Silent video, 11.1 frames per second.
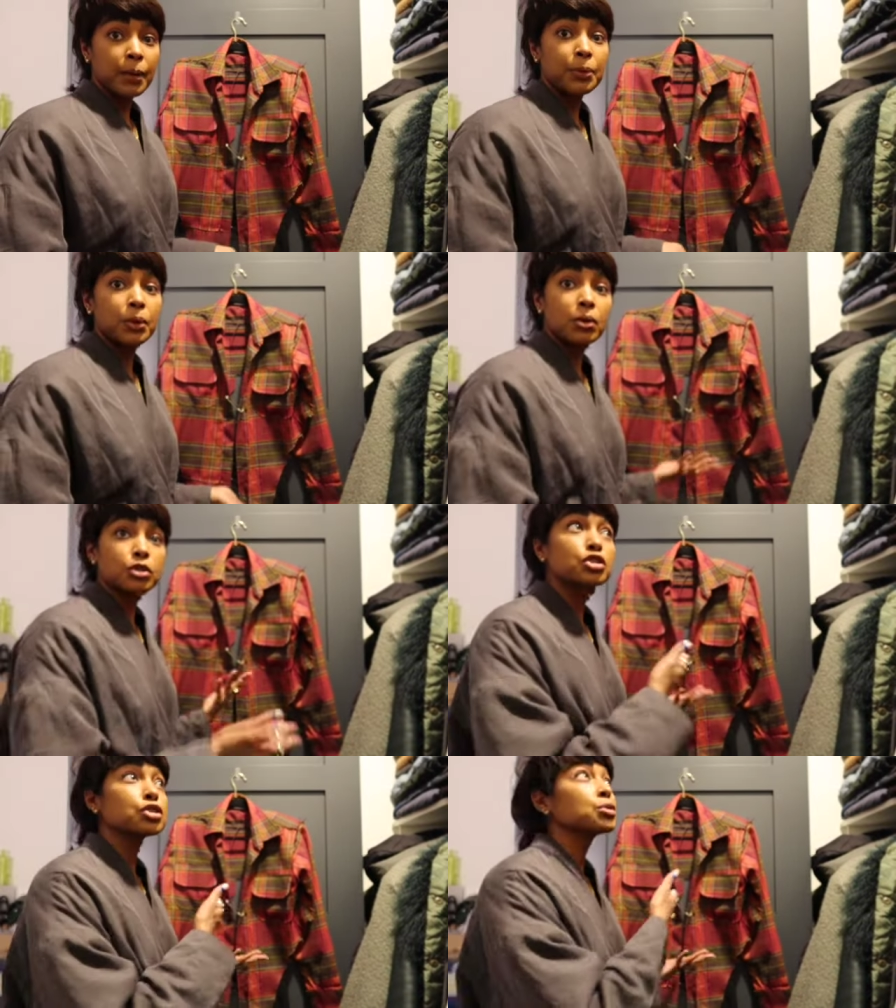I pull
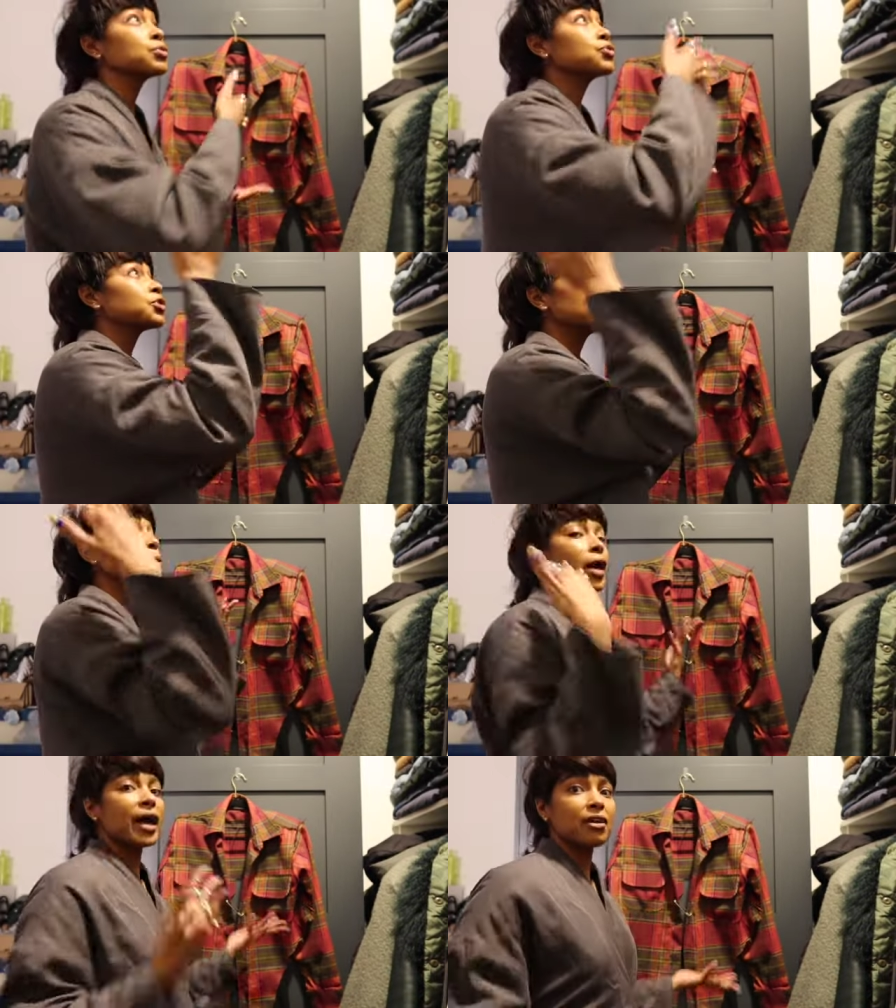a shoe from
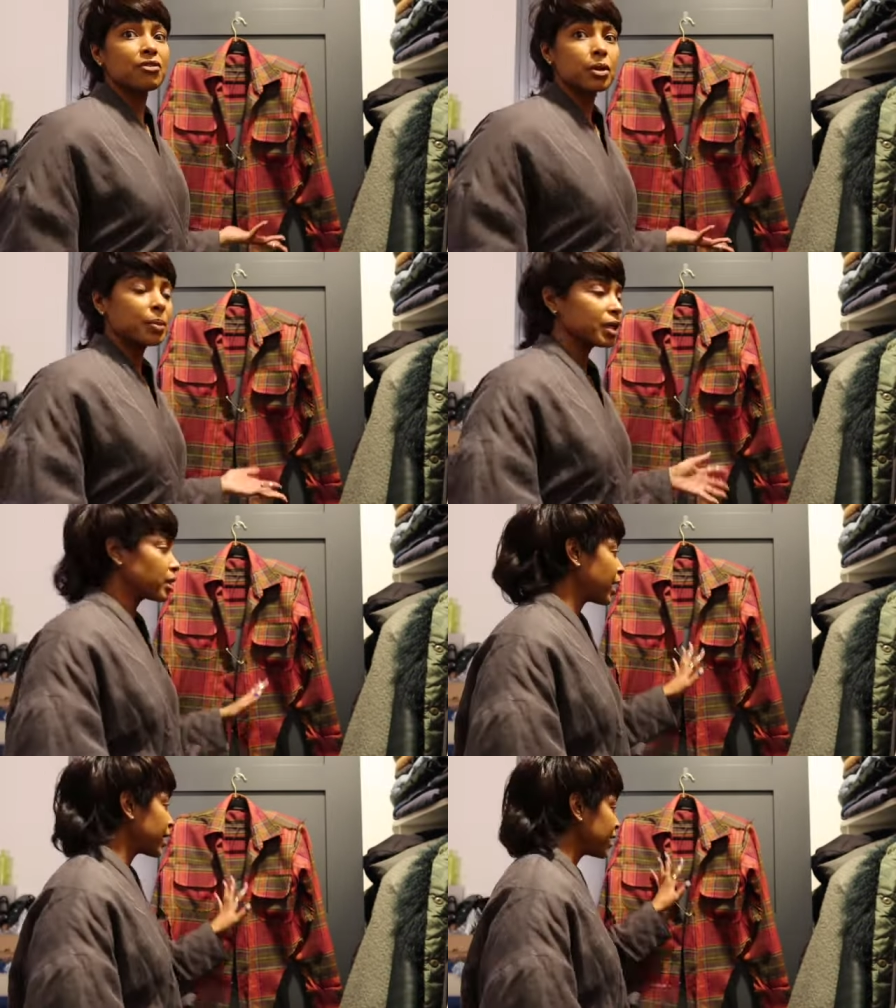wherever. But
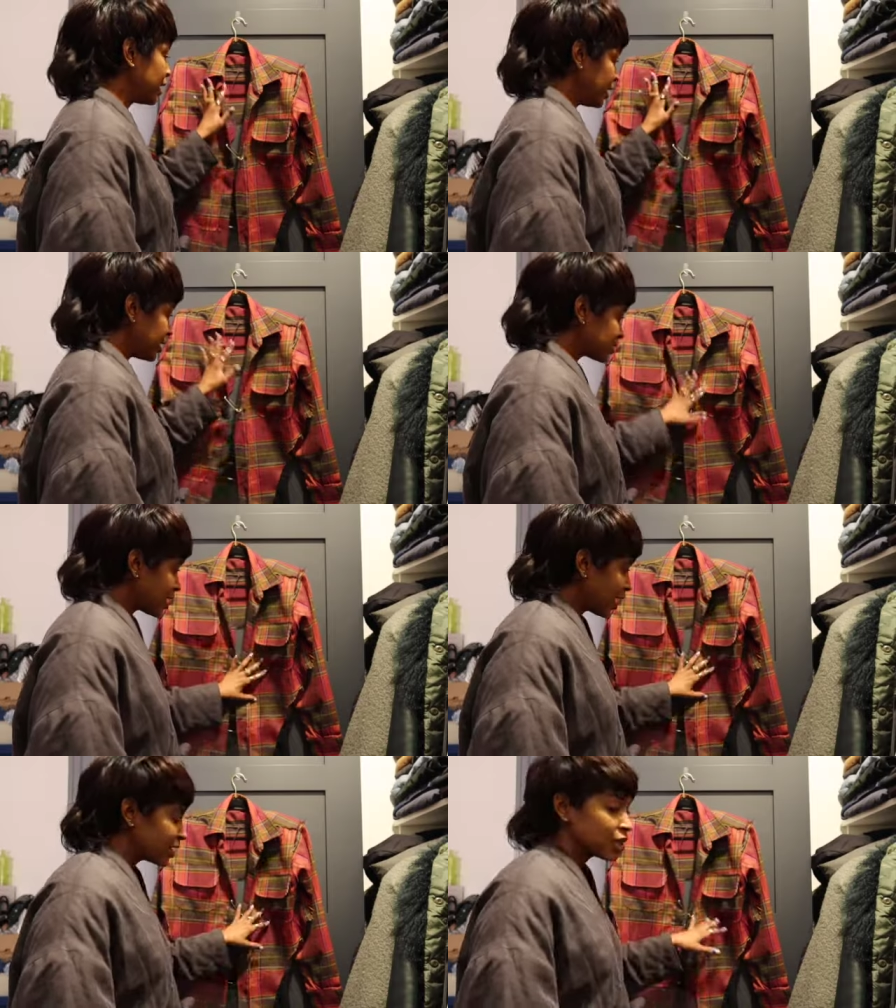like it's
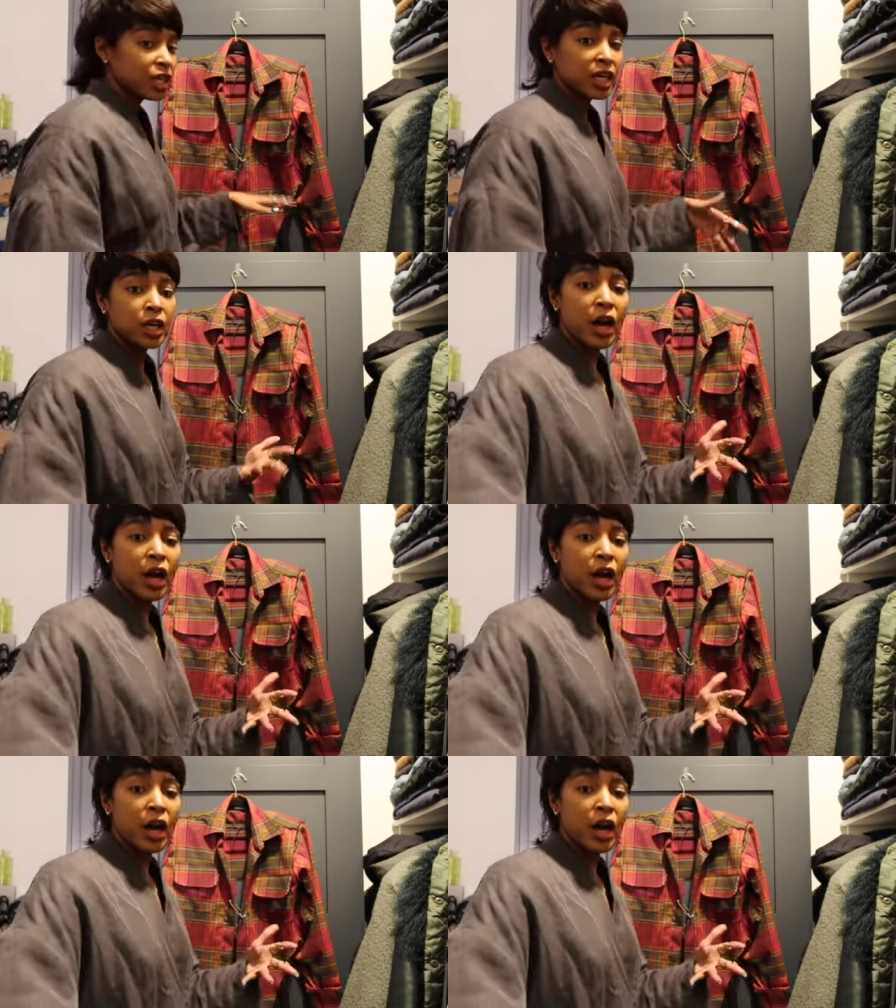hanging here.